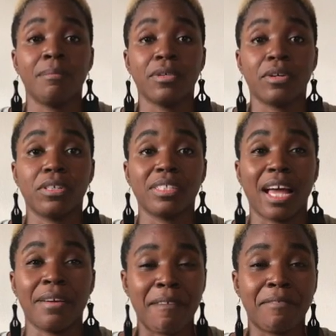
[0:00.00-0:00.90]
Because
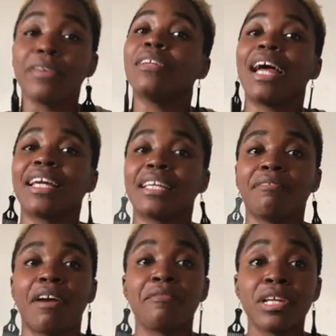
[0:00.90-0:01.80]
I feel like
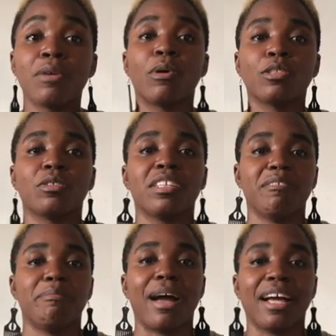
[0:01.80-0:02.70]
if I really want to
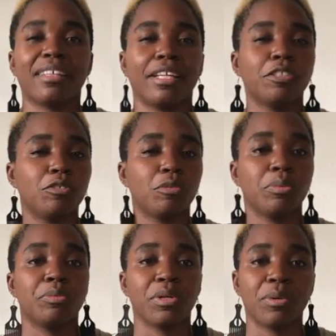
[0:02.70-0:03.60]
give back, then it will
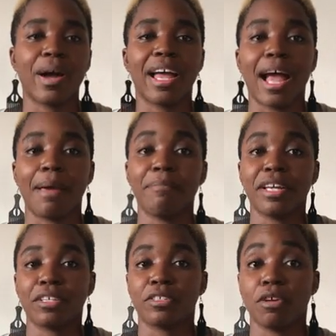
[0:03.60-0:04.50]
require I
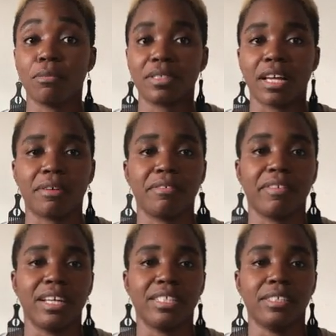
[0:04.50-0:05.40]
make some
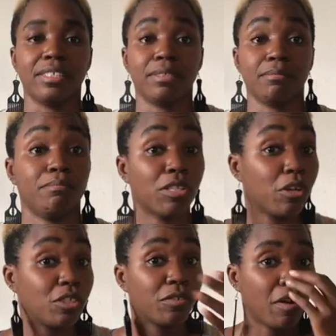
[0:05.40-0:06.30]
sacrifices.
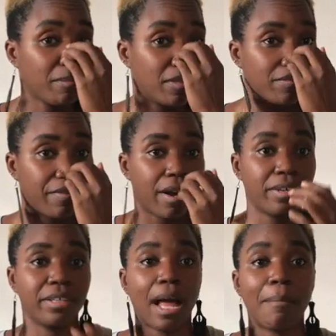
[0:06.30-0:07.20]
Because you come this far,
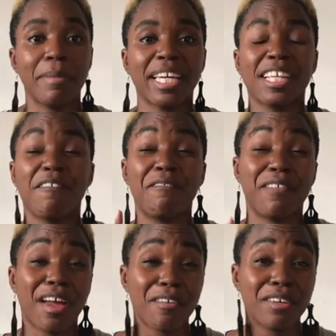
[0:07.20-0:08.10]
I'm making a
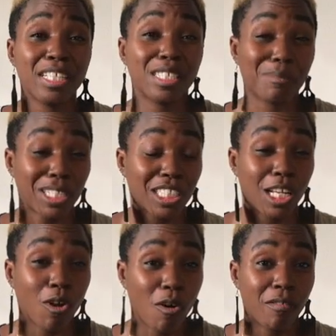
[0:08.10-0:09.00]
very
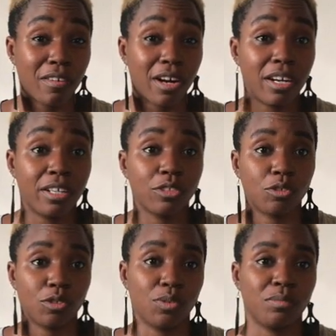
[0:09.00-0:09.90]
special offer
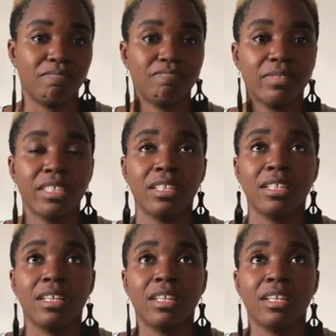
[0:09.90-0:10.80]
to
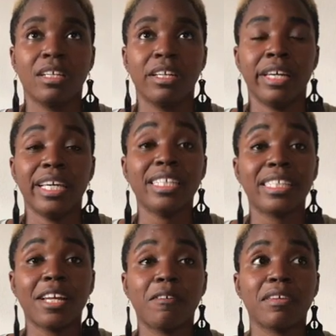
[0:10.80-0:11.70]
you.
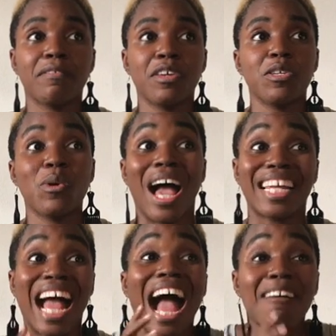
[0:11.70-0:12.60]
Instead of giving you
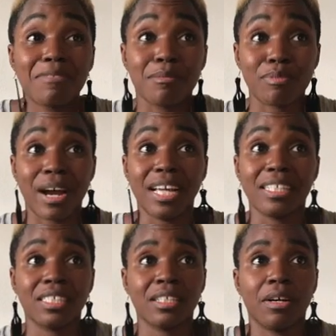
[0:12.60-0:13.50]
at half the
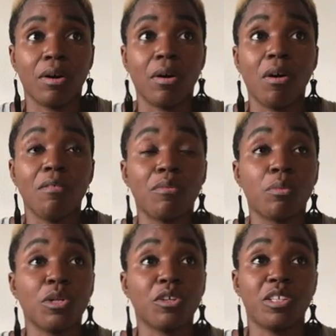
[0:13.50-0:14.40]
price of
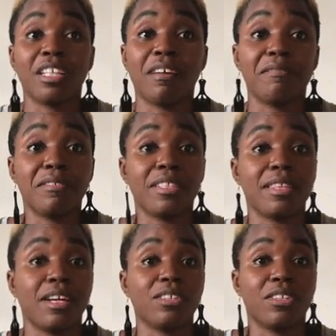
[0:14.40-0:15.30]

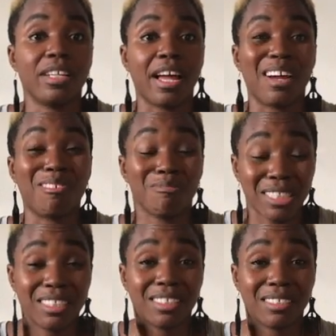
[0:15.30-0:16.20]
150,000 naira,
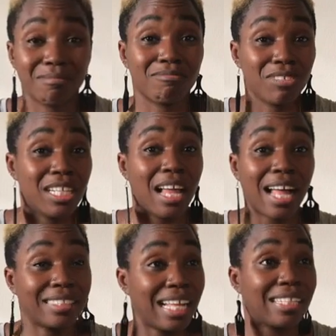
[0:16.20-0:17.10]
which
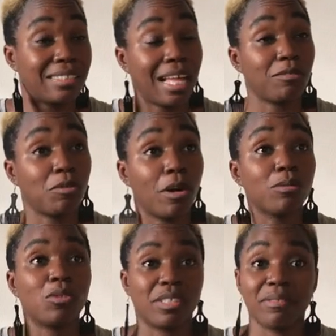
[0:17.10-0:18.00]
that will come
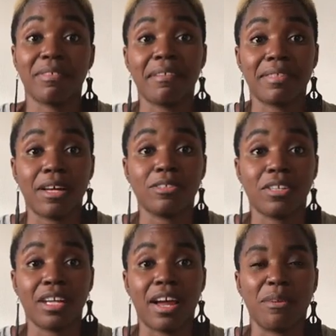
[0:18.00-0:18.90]
to 75,000
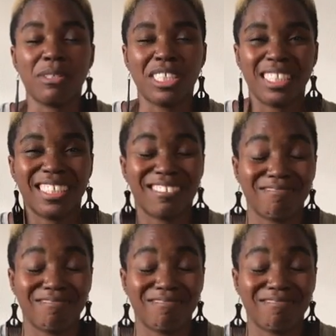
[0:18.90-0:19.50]
naira, which is